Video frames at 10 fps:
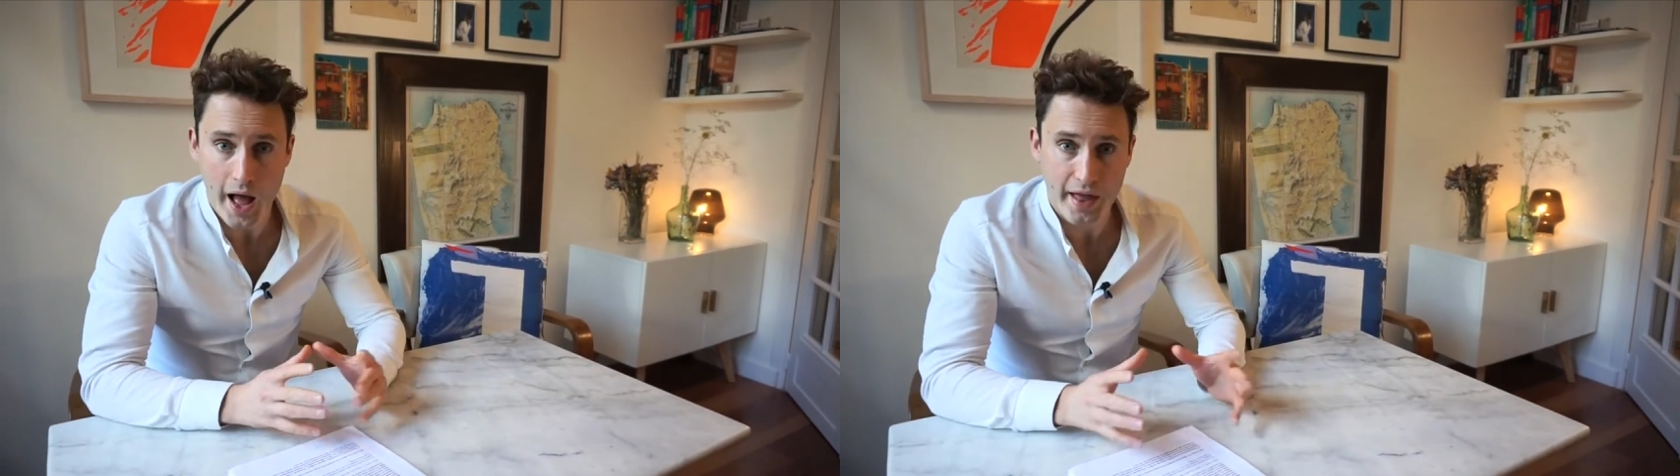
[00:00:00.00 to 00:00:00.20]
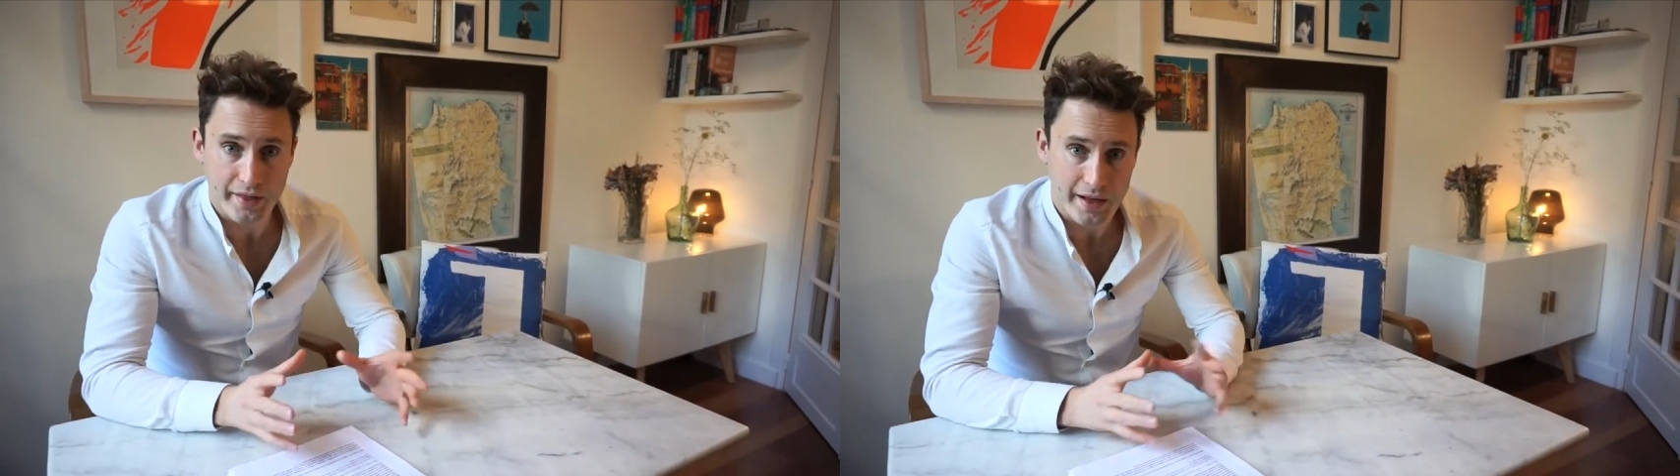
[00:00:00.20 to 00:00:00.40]

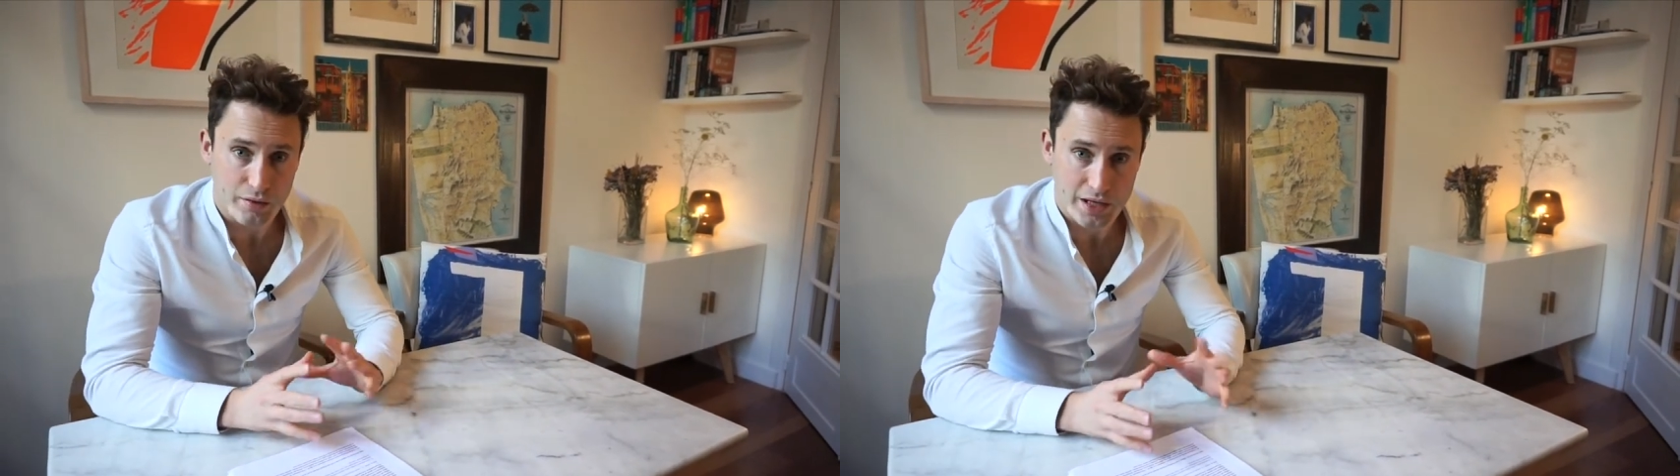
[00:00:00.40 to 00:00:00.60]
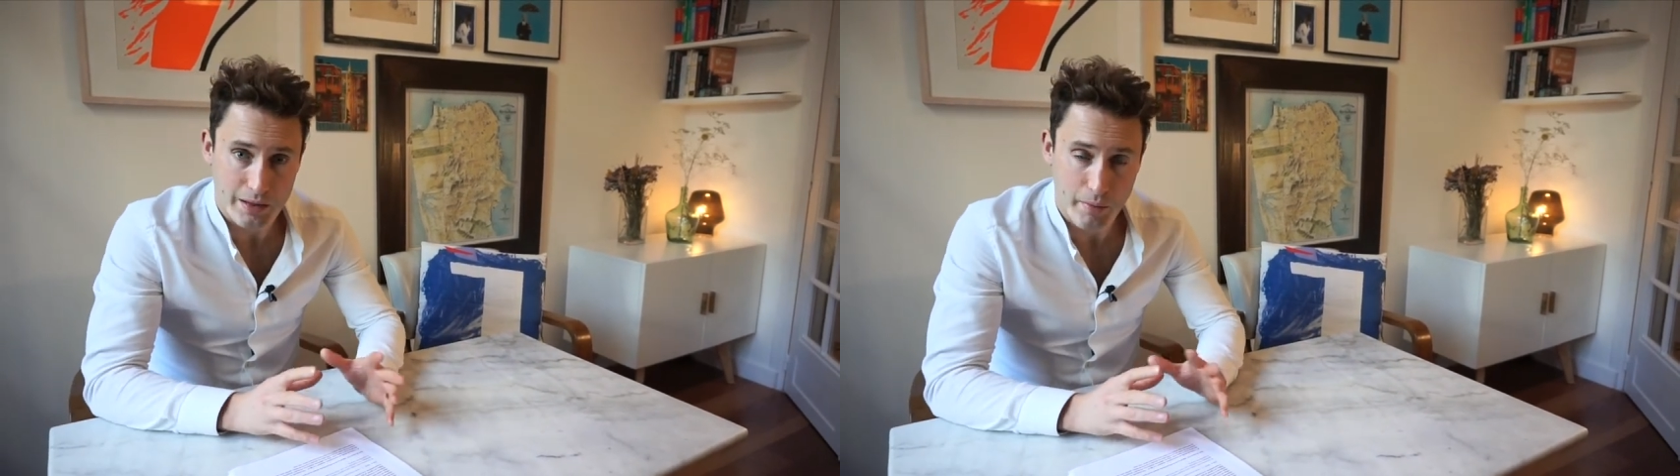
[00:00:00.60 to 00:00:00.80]
and
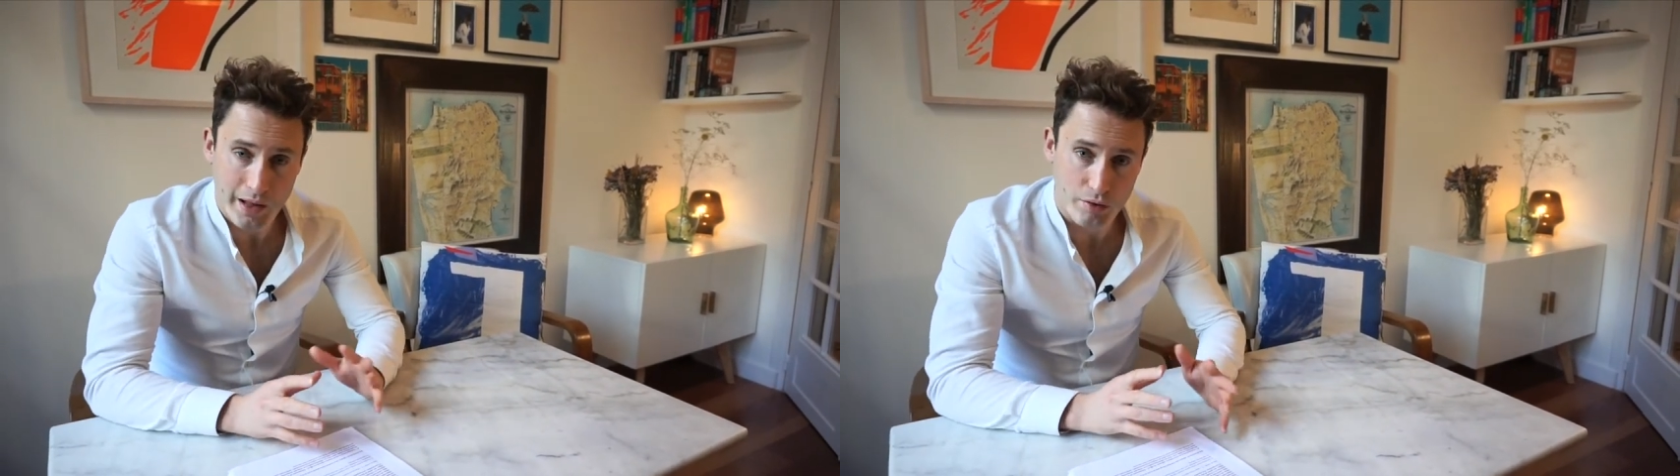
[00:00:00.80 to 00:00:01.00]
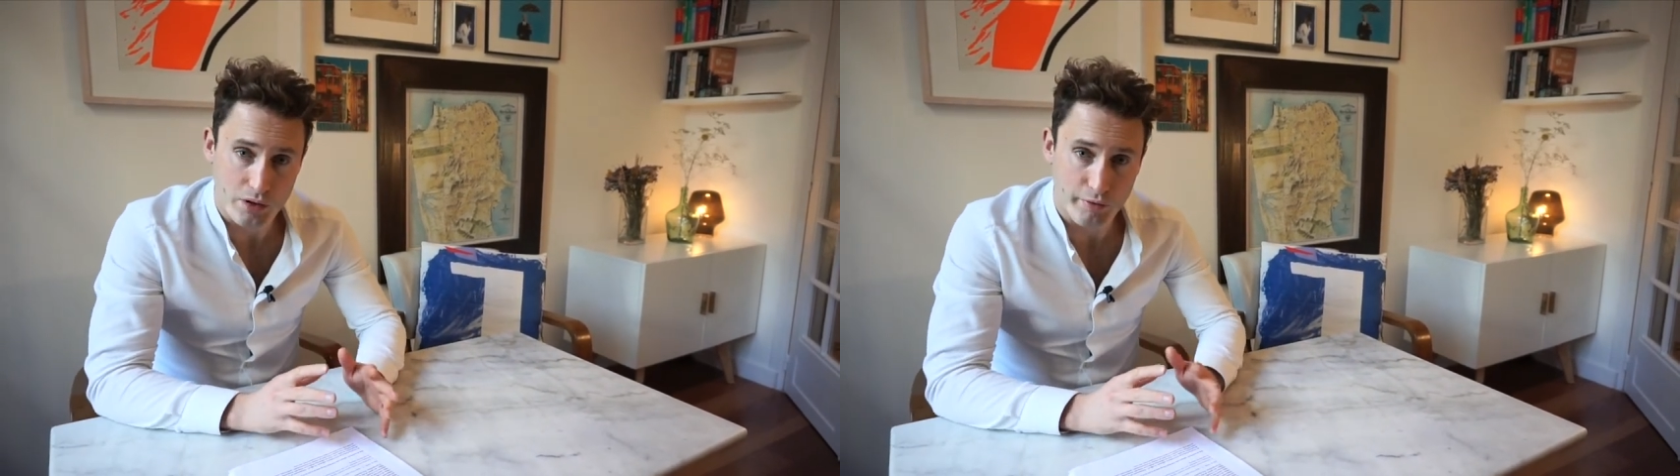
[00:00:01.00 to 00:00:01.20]
that'll take them
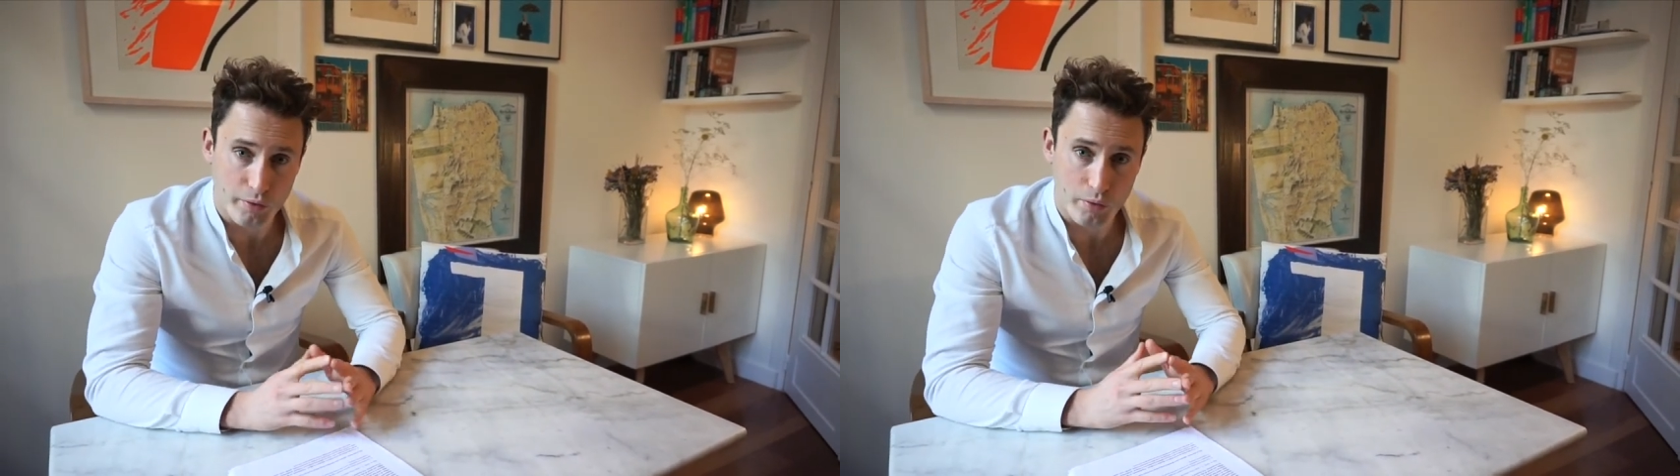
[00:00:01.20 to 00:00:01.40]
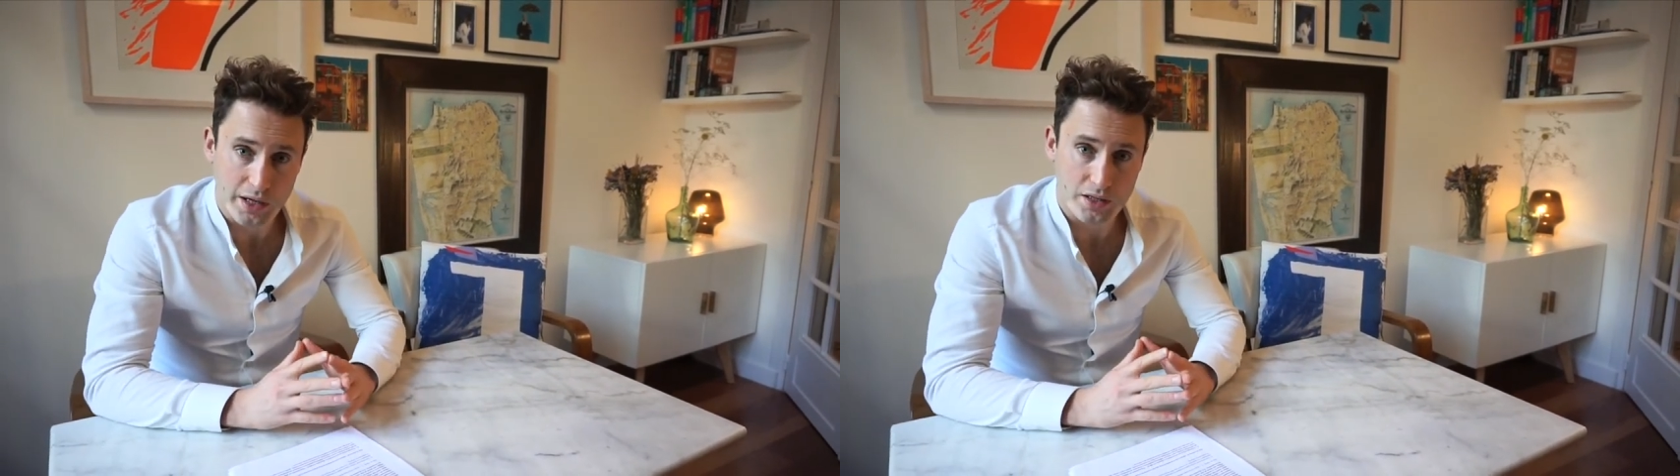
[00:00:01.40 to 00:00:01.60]
about three to
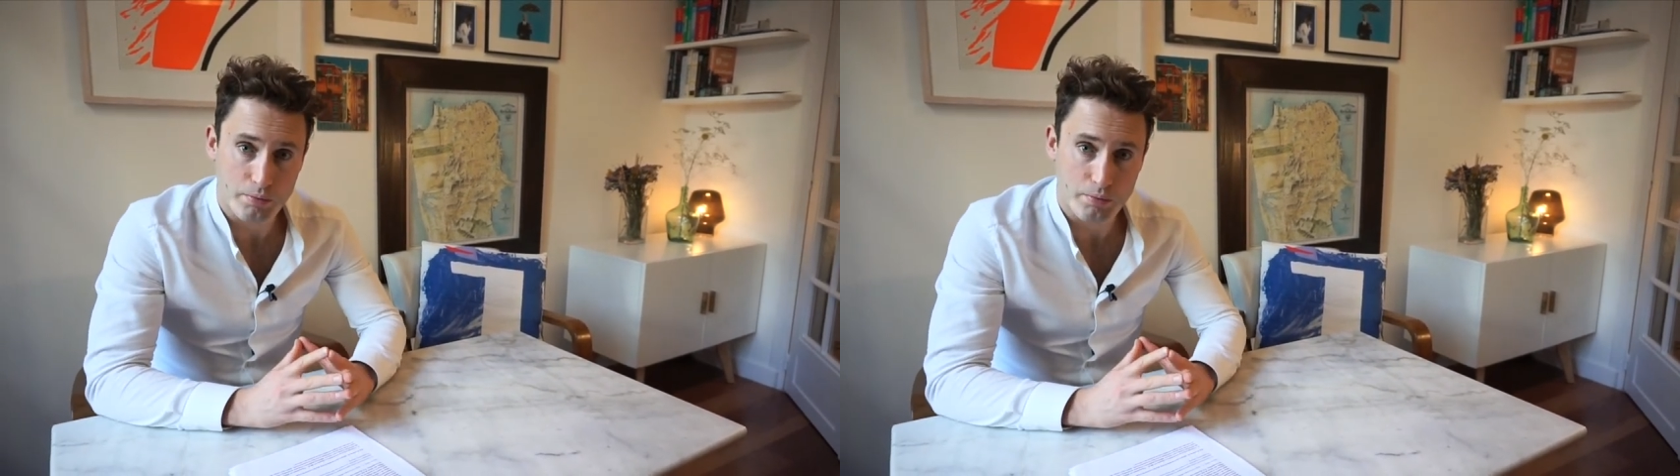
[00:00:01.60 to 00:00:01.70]
four weeks